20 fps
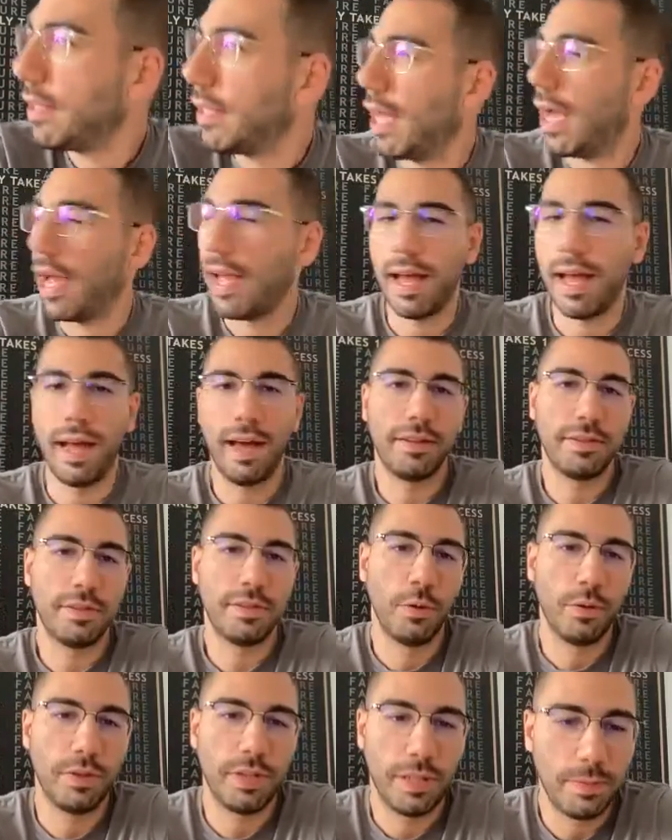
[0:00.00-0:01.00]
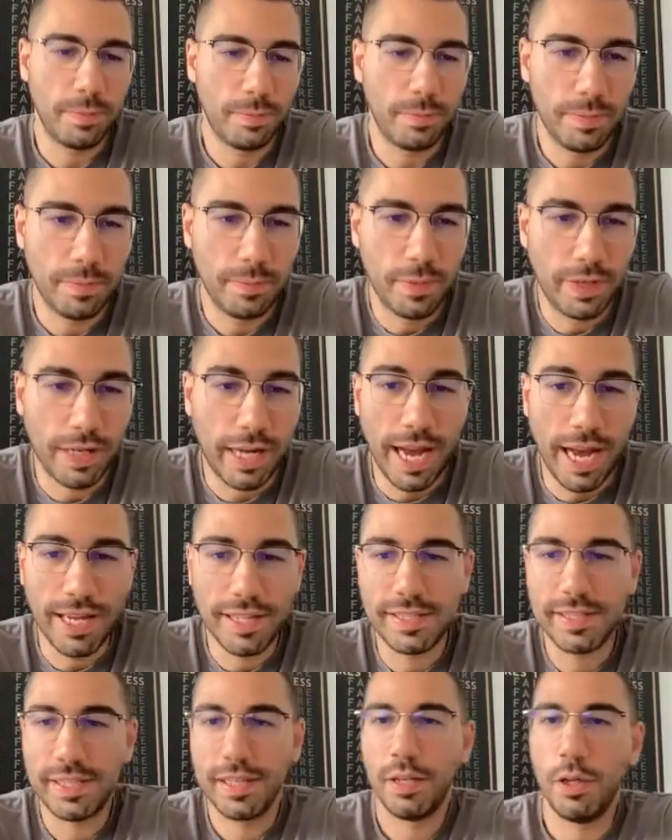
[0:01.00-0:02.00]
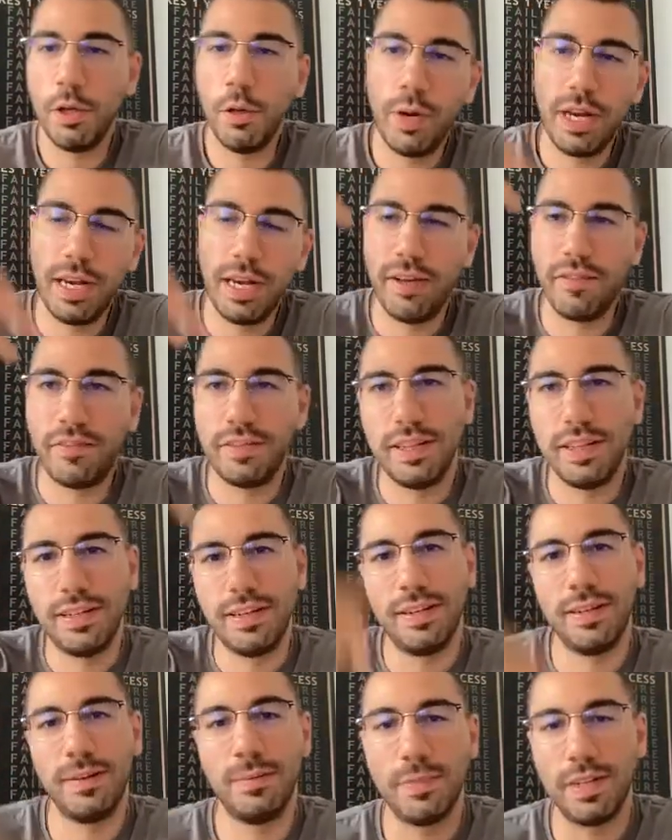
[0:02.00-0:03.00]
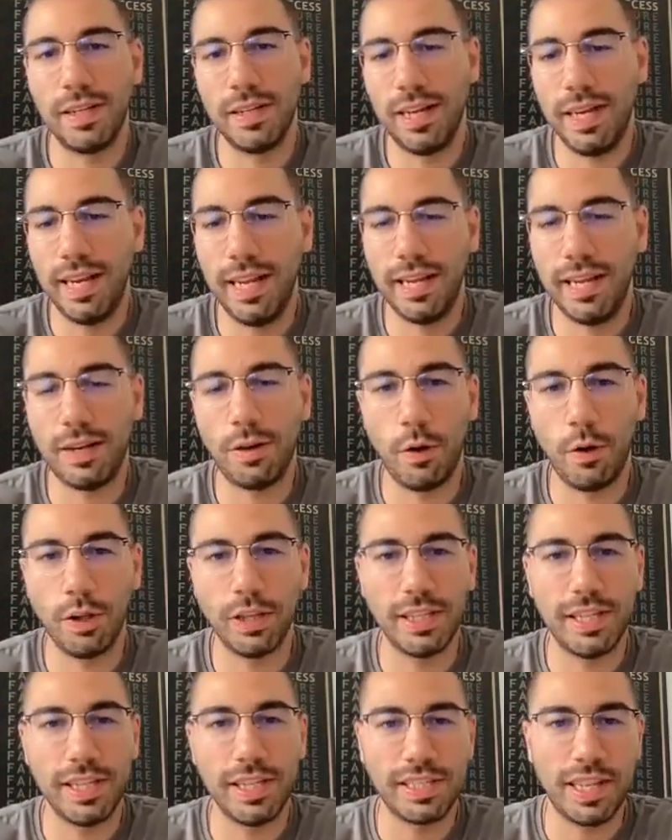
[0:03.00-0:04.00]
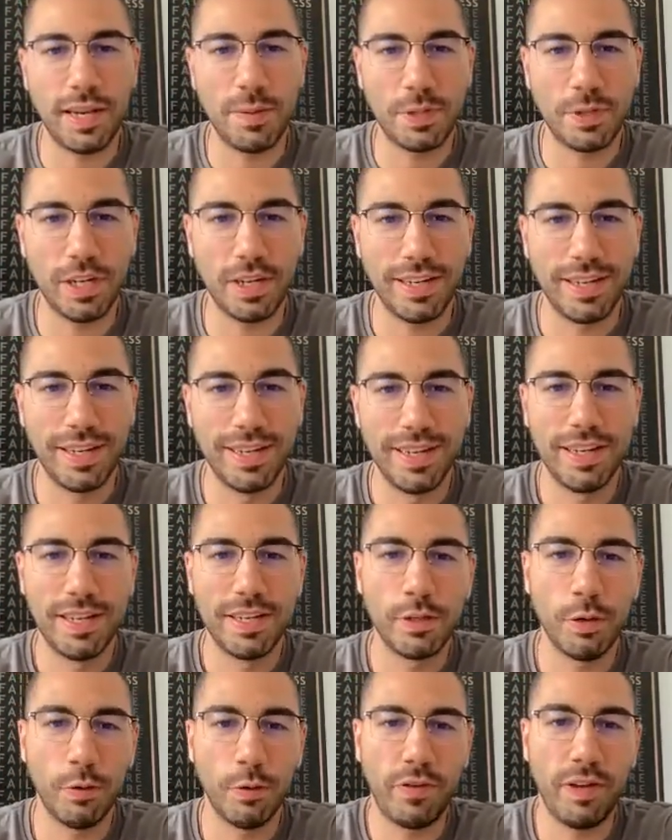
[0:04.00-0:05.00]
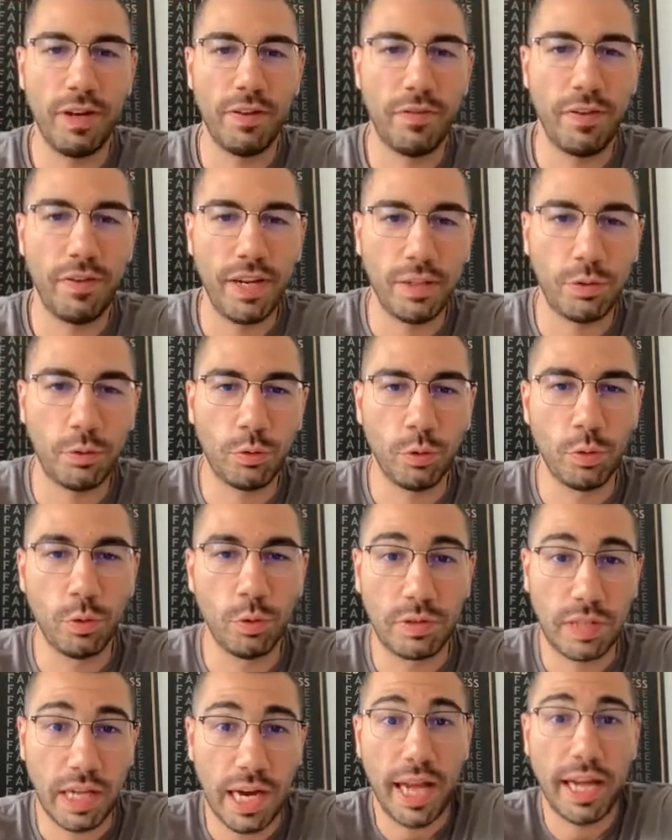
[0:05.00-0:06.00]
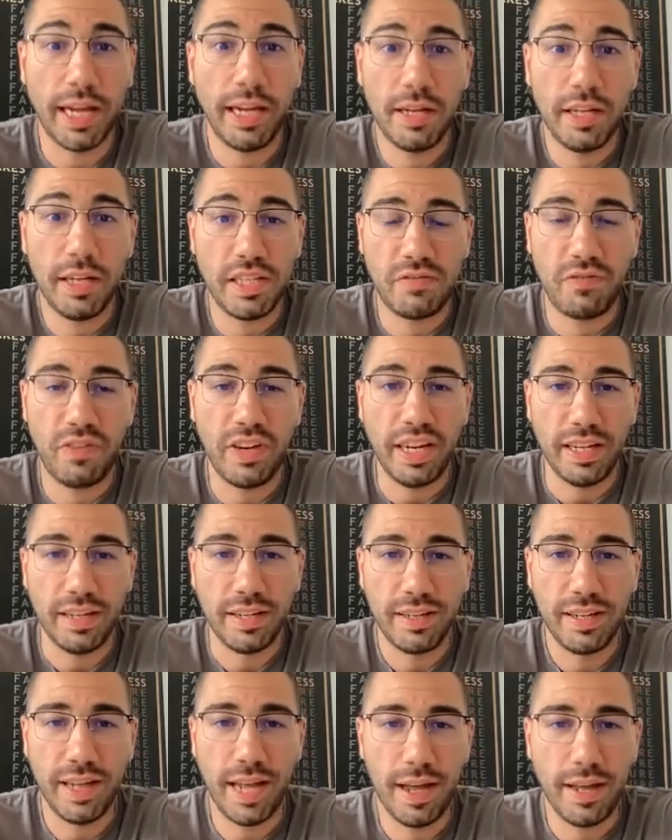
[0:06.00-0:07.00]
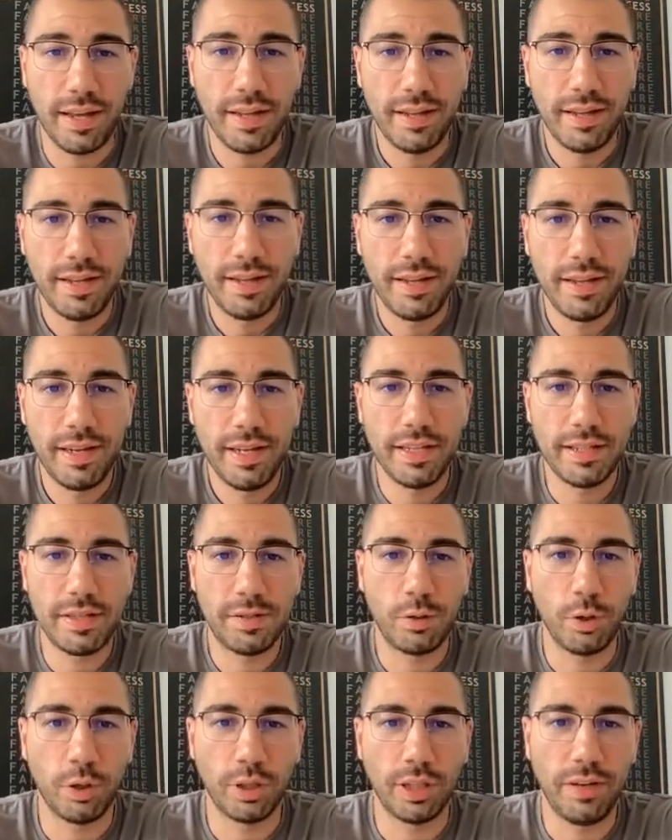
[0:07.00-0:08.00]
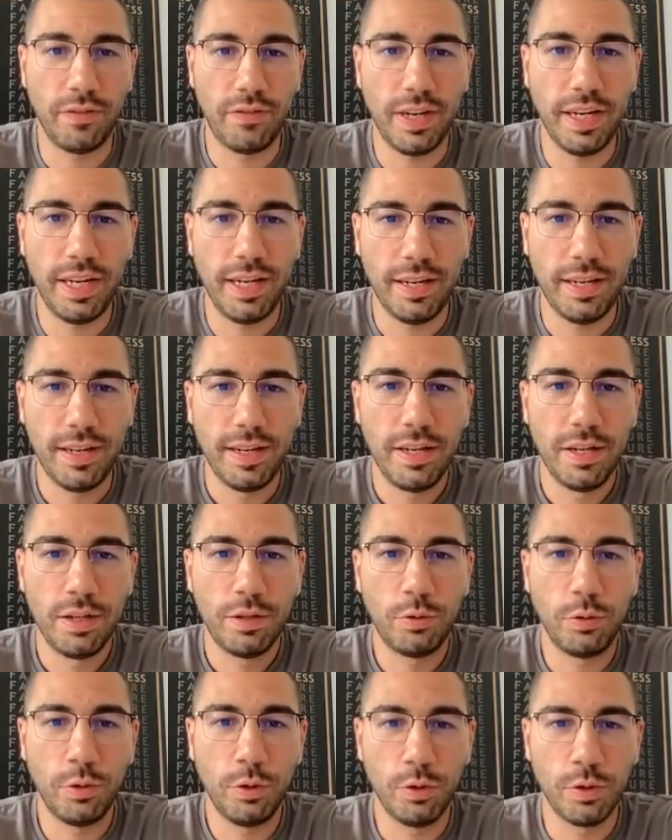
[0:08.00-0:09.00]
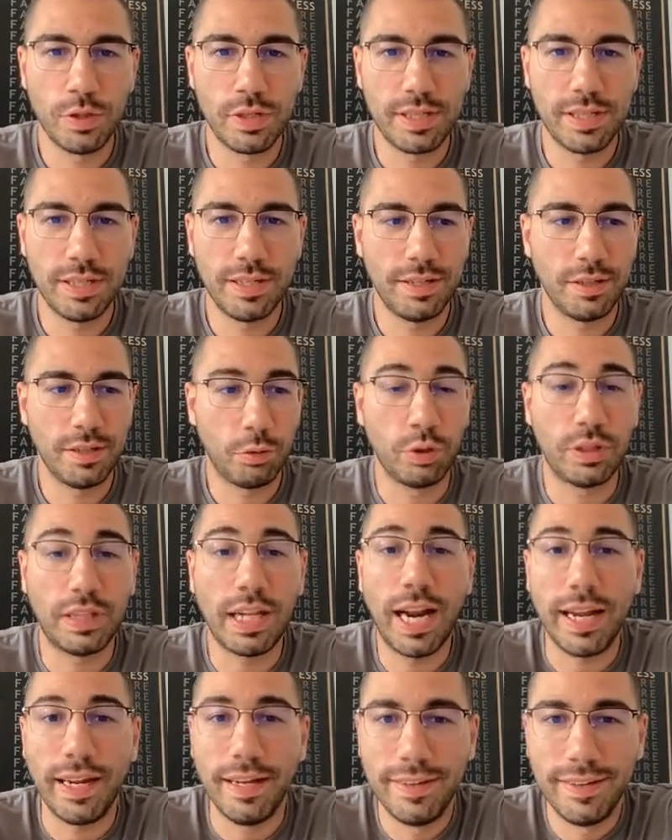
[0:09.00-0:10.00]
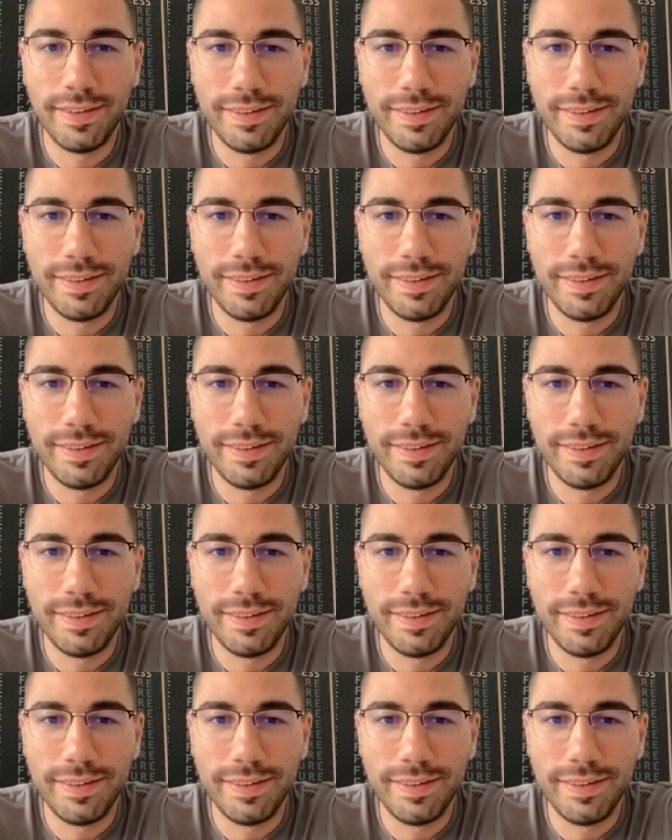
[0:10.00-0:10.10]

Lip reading: Yeah. So guys, you will have the link on the description. So feel free to try. It's free. Yeah, it's totally free to use, to try